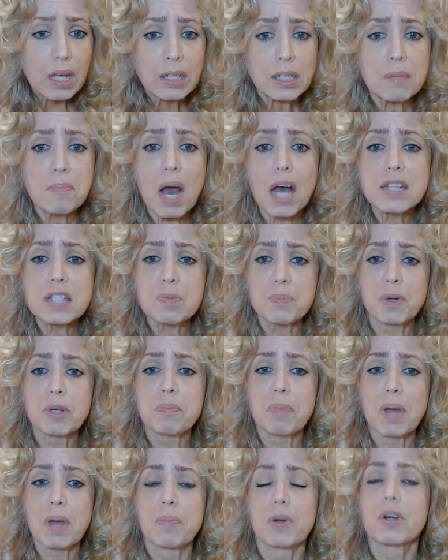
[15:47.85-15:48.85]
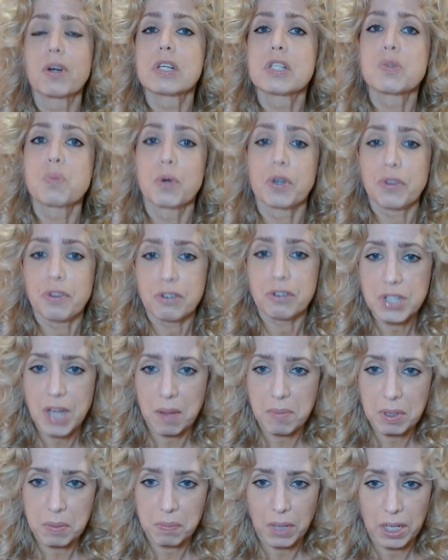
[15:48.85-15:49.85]
Lamott's Bird by Bird is worth your
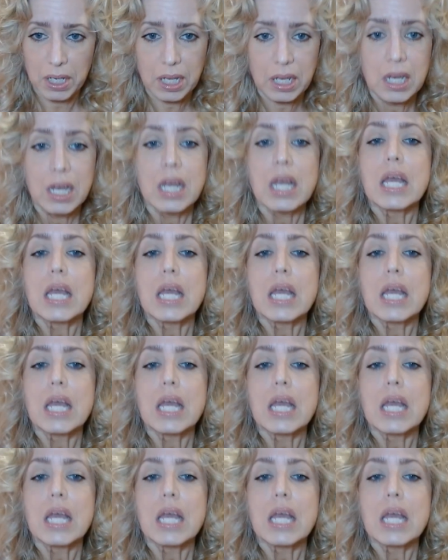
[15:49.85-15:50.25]
time and money.